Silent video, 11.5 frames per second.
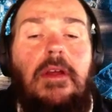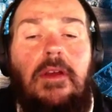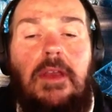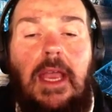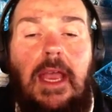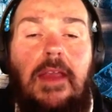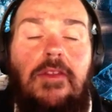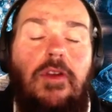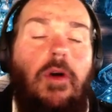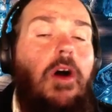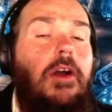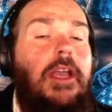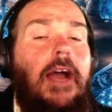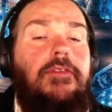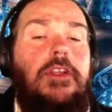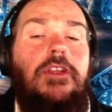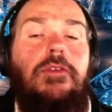Okay, so all you have
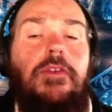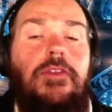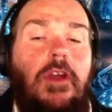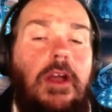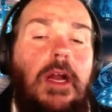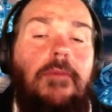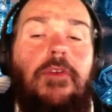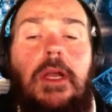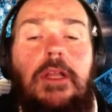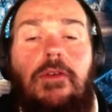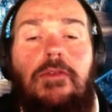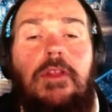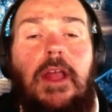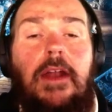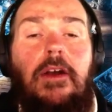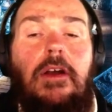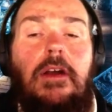to do is sign up for my
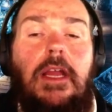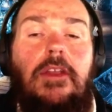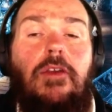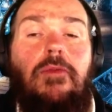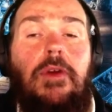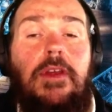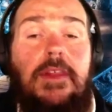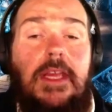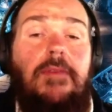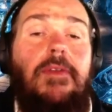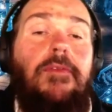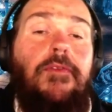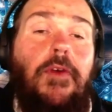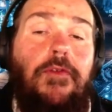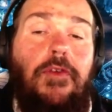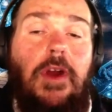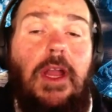newsletter, and you'll receive it for
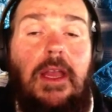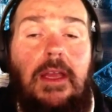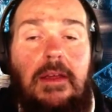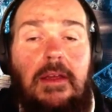free